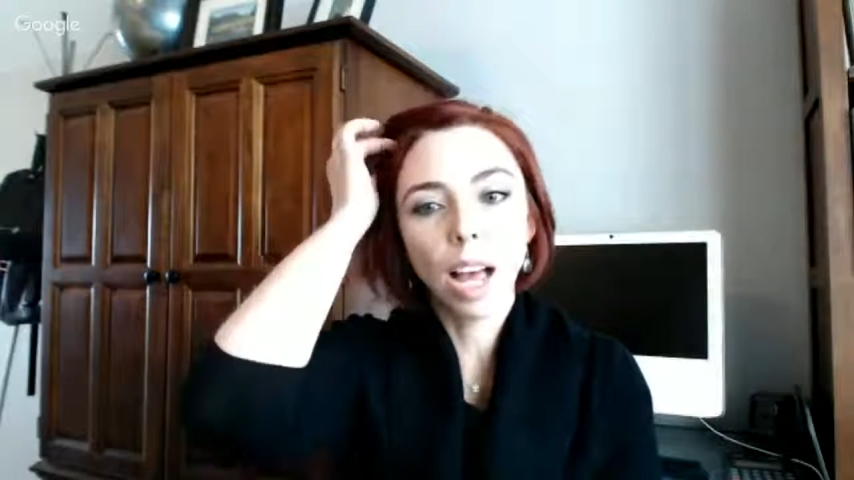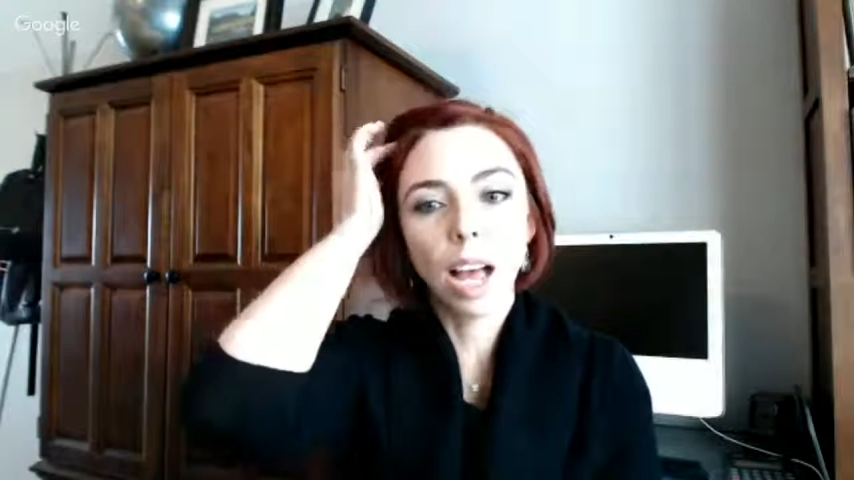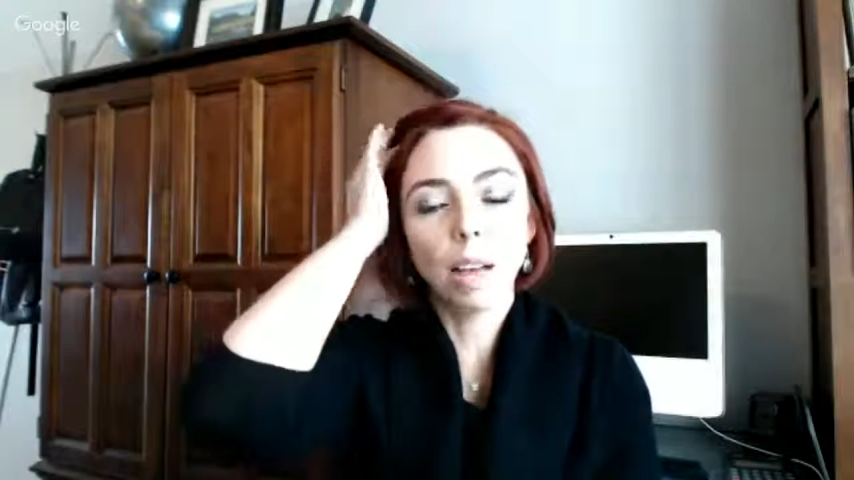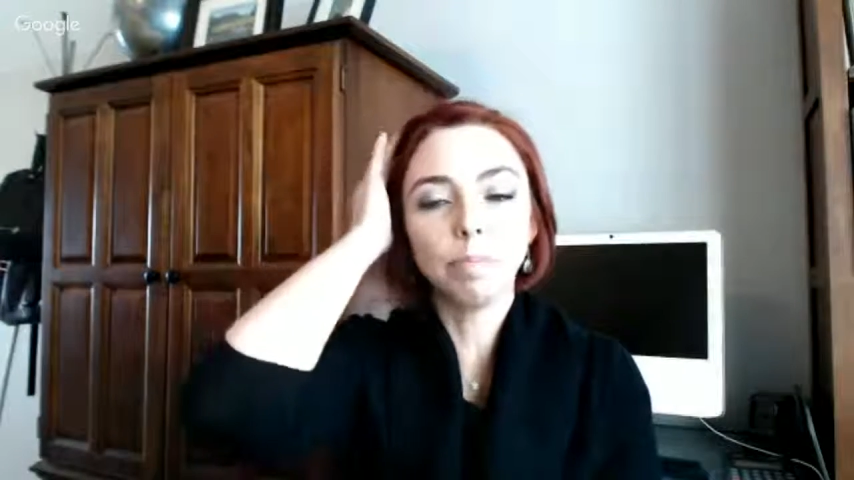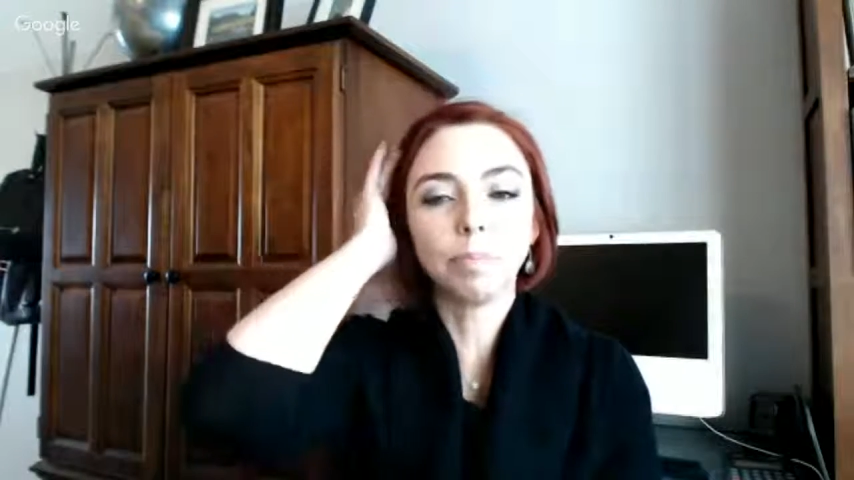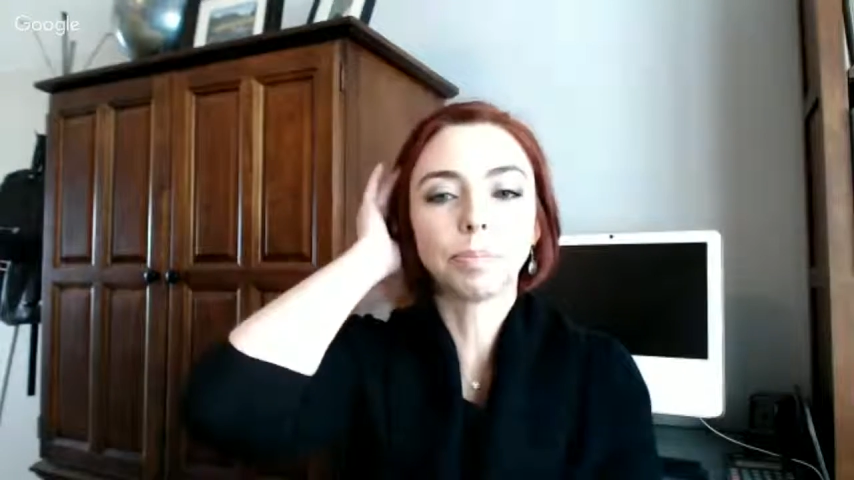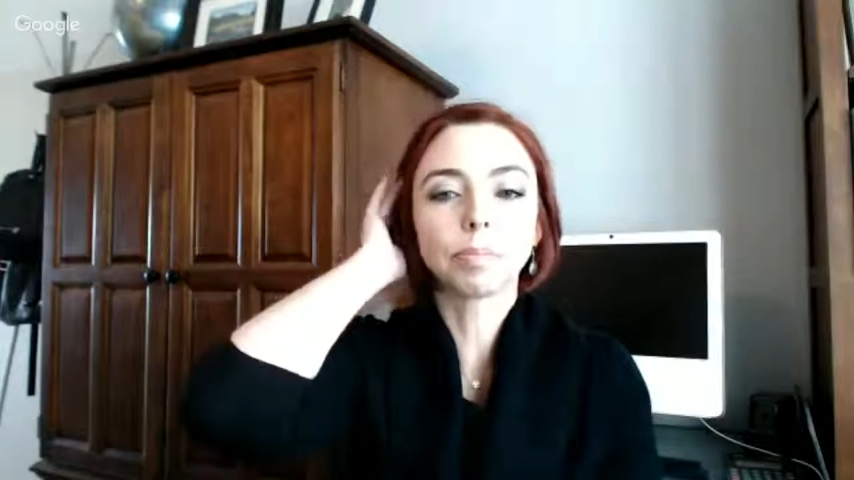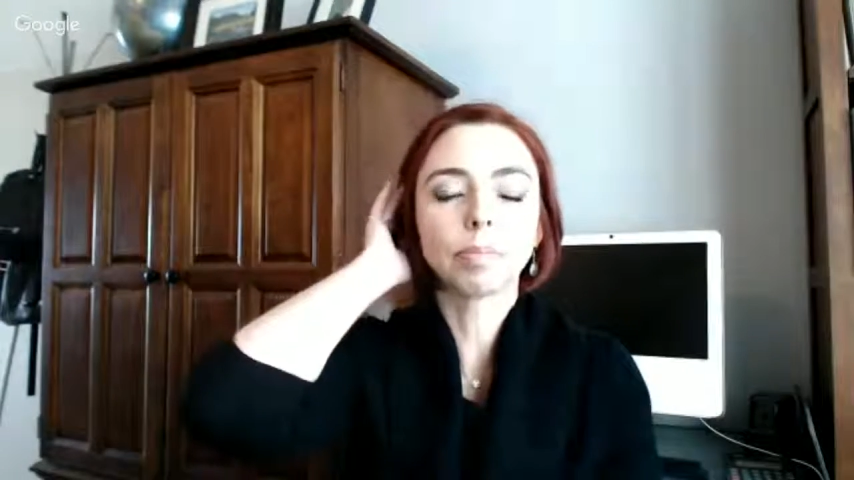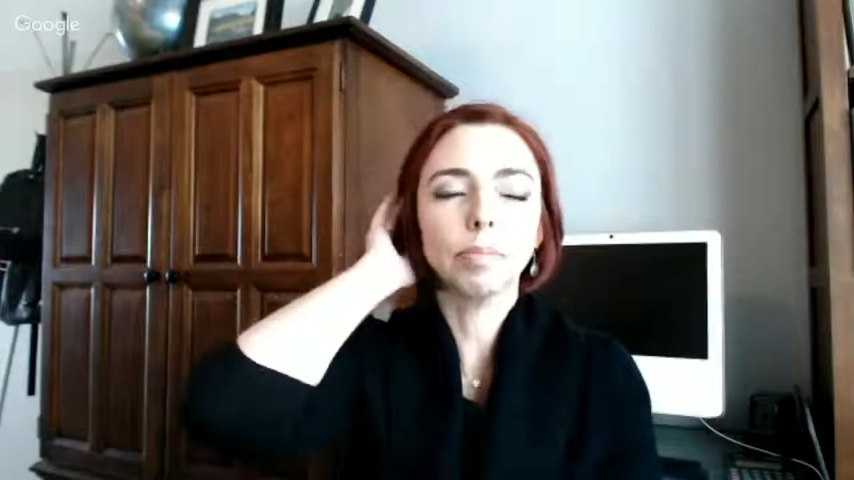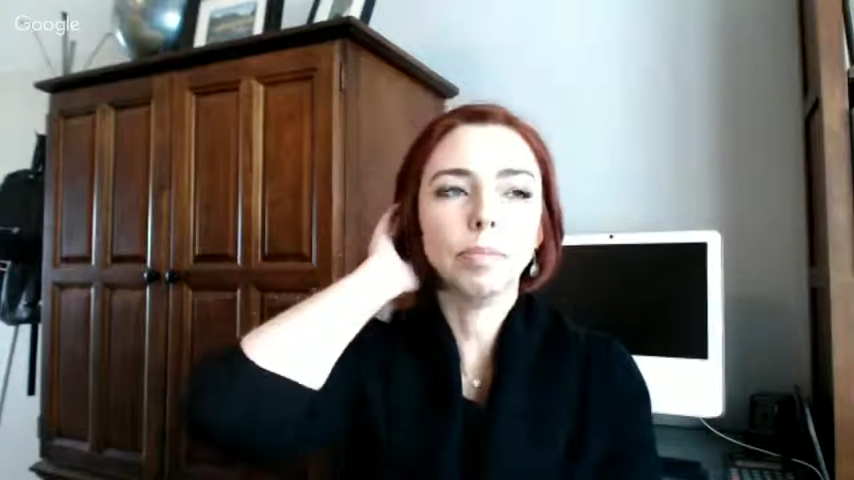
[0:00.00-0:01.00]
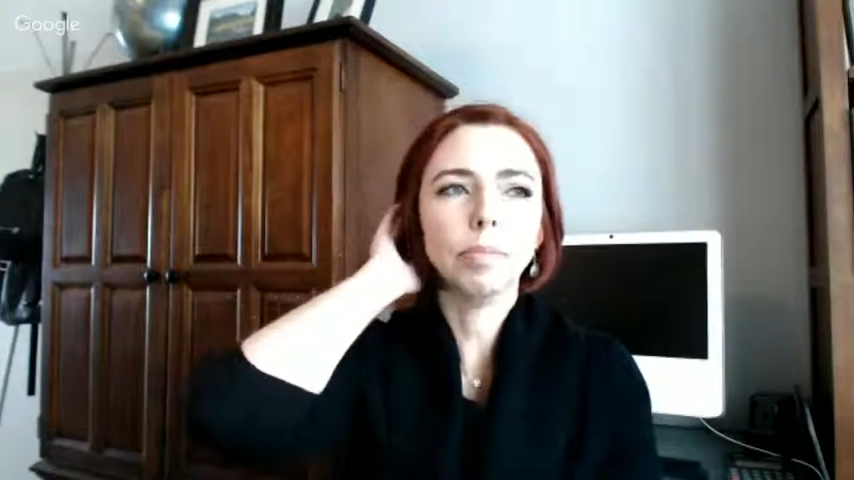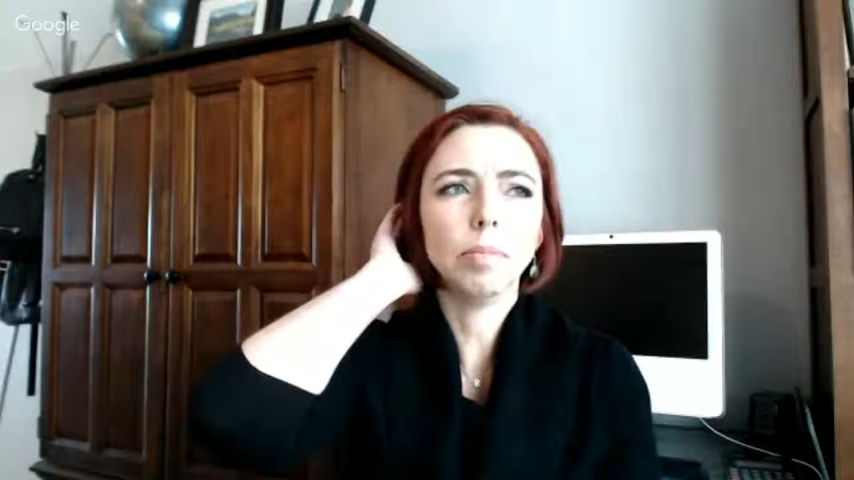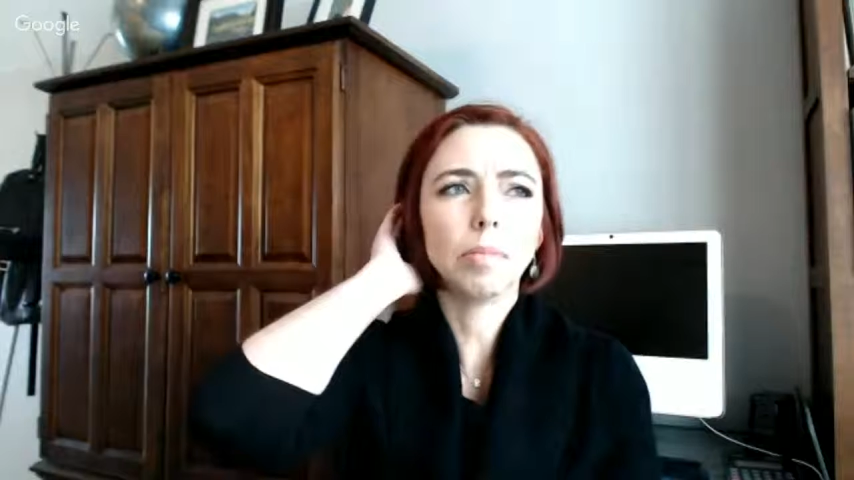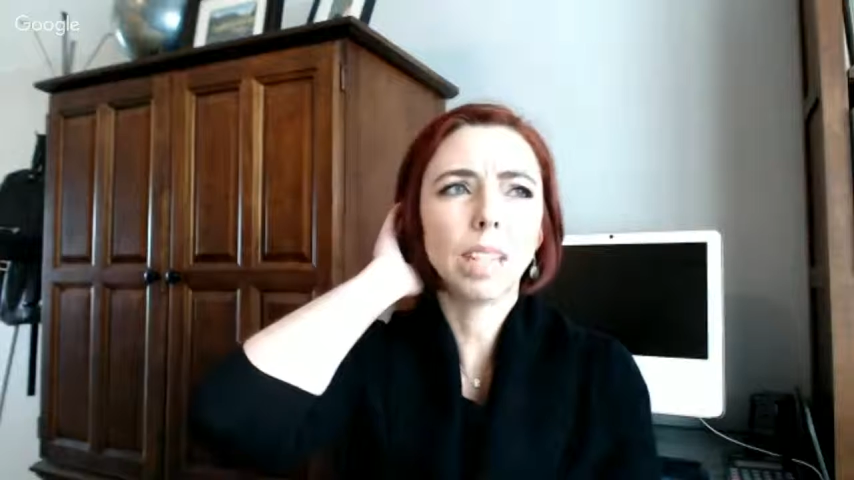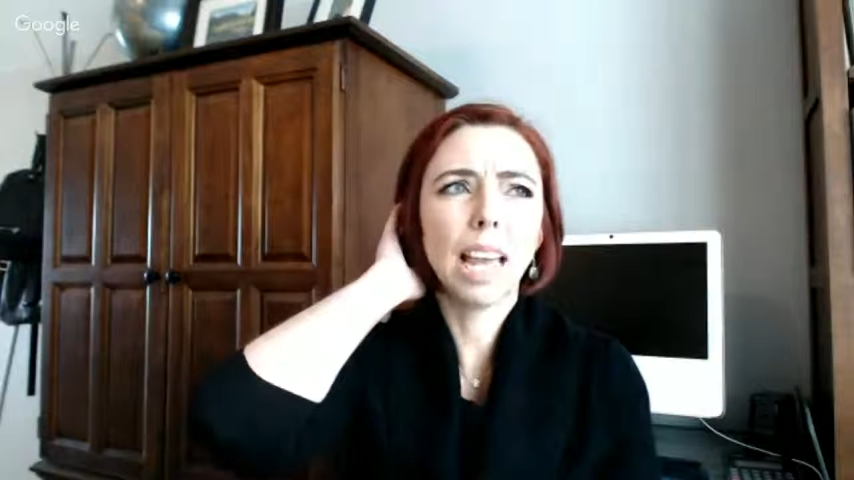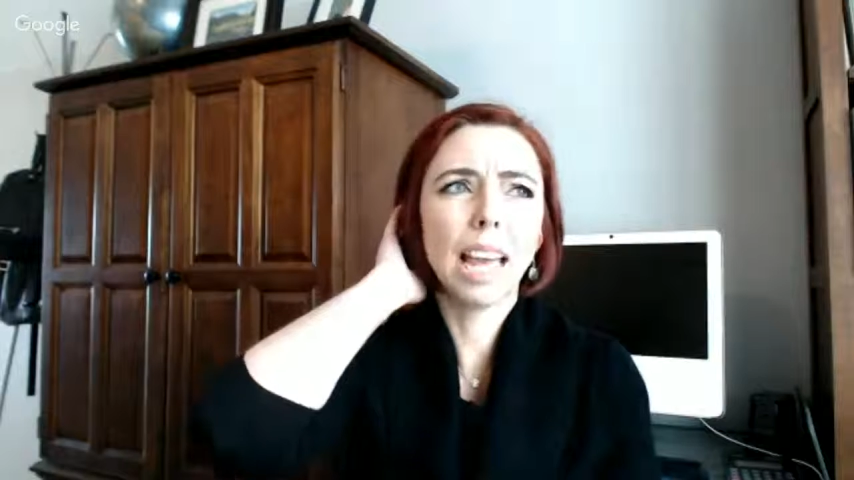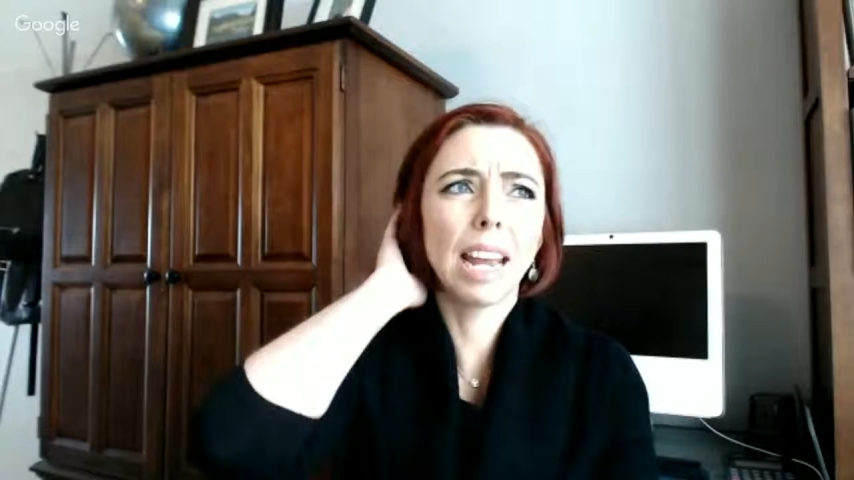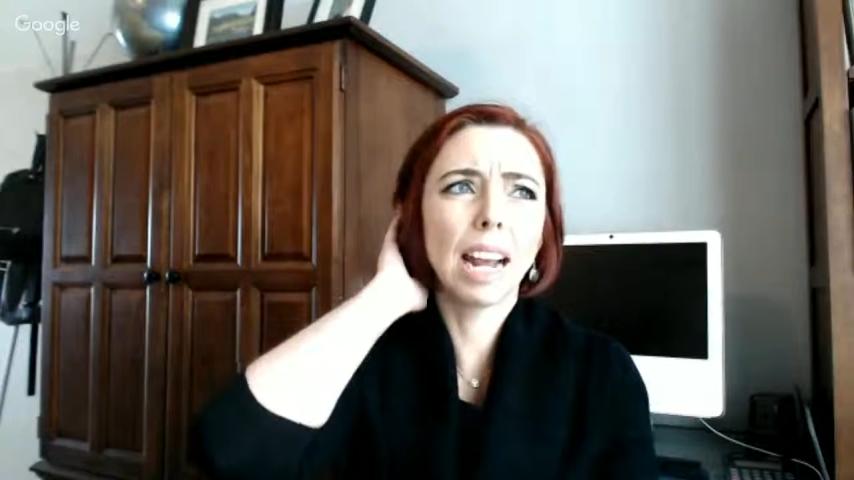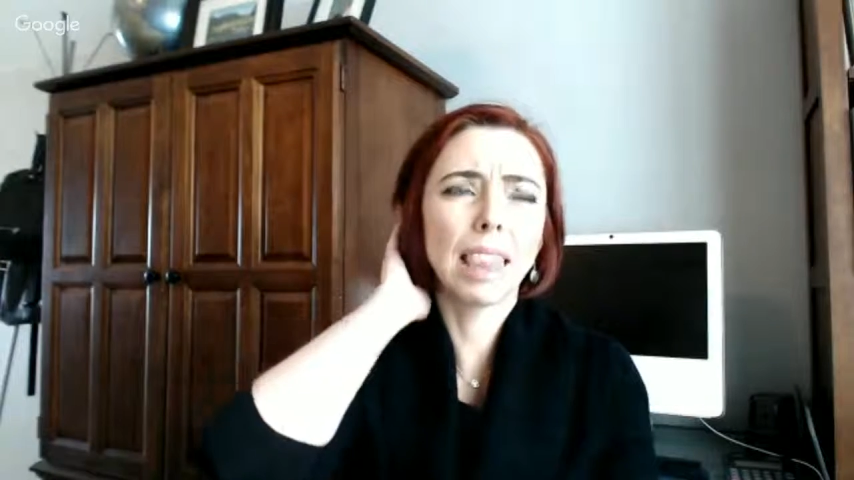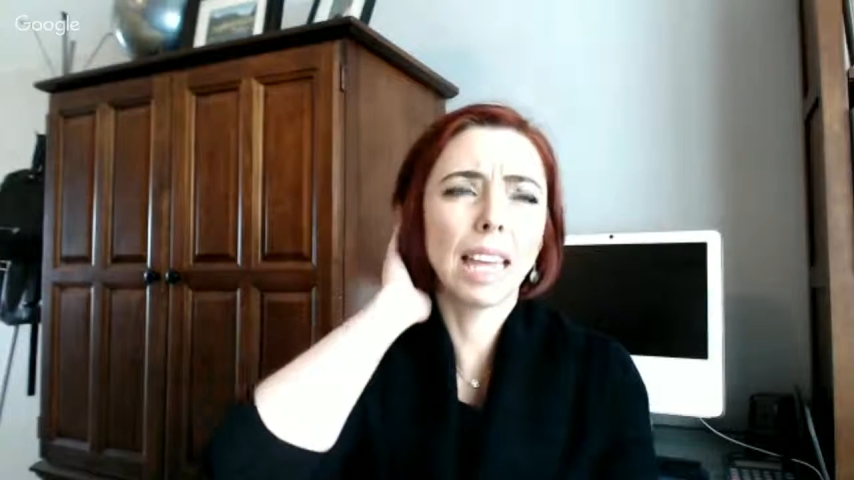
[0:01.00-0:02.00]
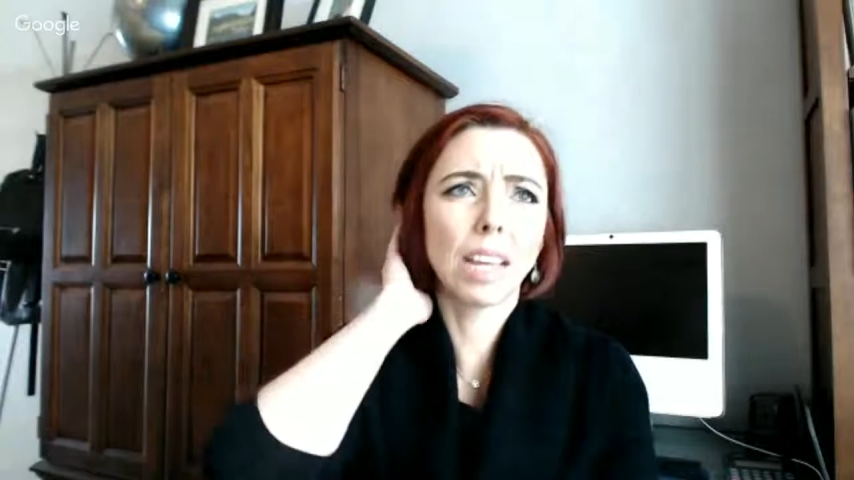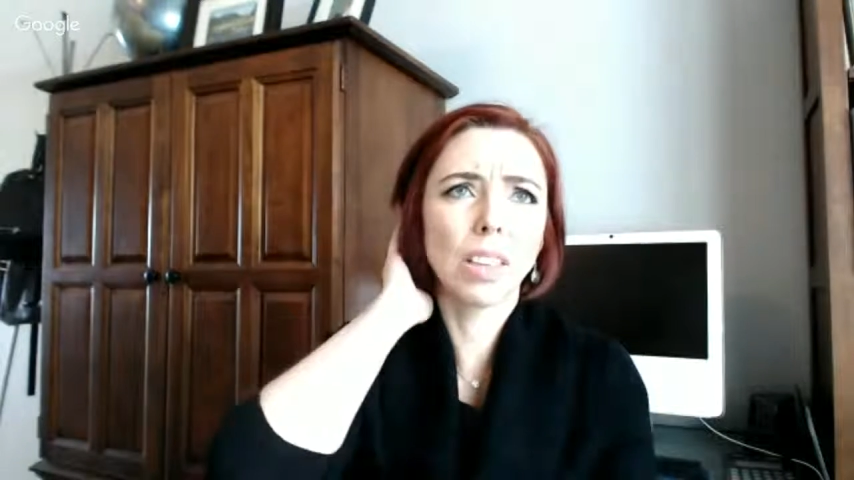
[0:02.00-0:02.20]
And I think